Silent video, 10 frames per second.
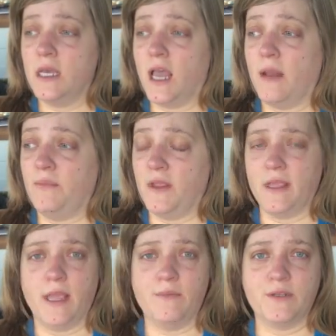and being
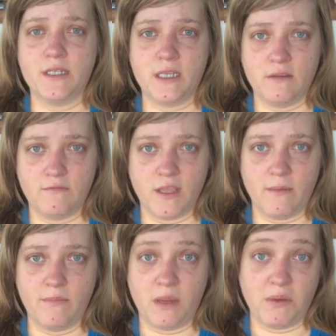able to give
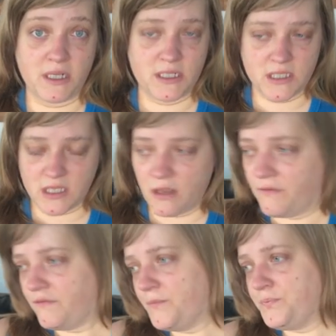them my best
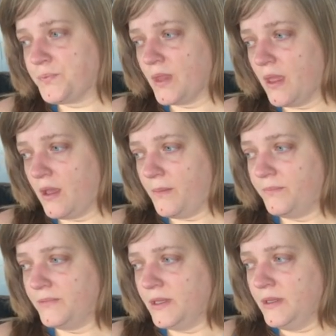self.
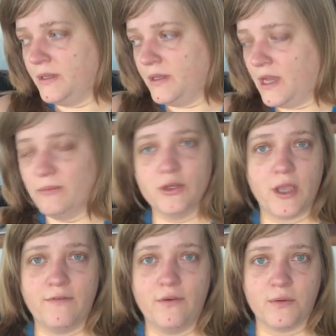I'm
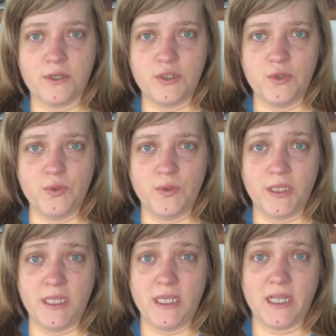looking forward to
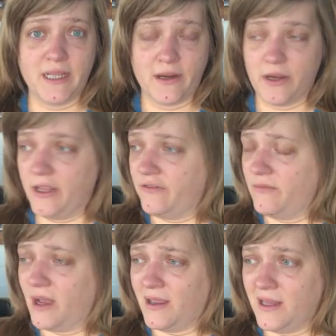the clarity of
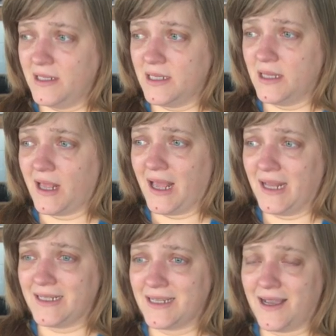mind
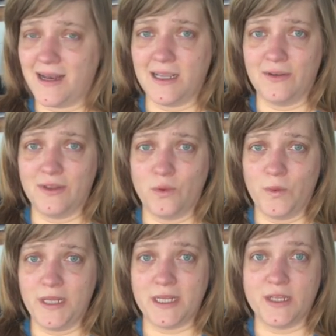that cutting out the
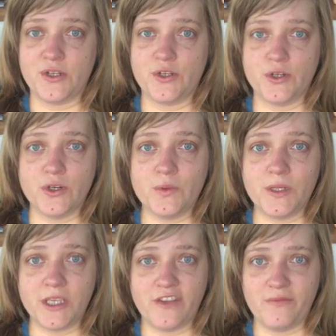wheat and the sugar
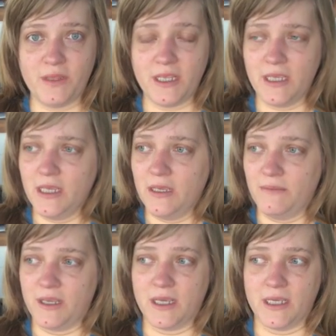will give me,
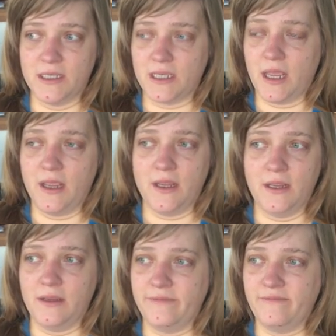because
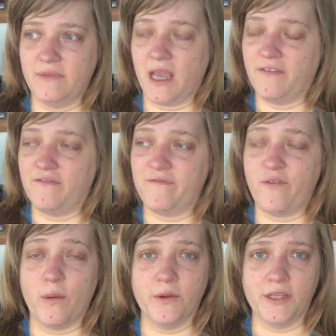I've
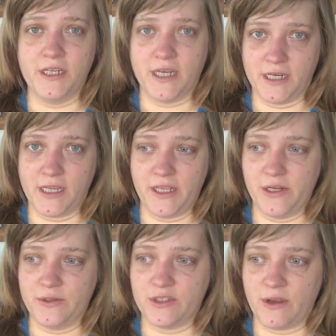formerly done
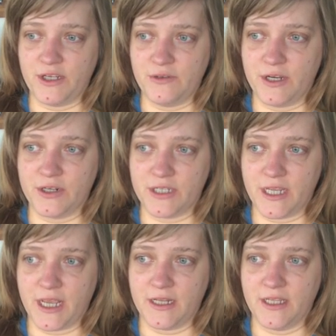keto, so I do
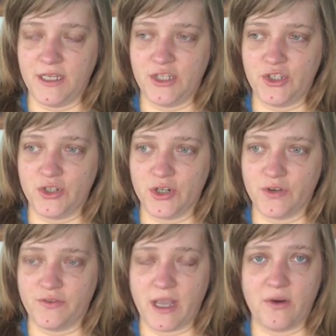understand the sugar
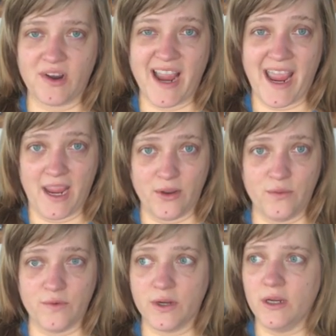flour
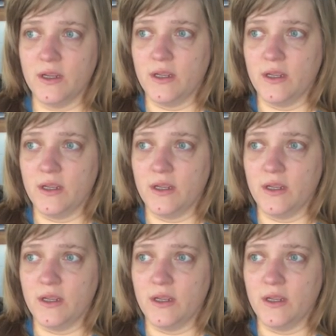hangover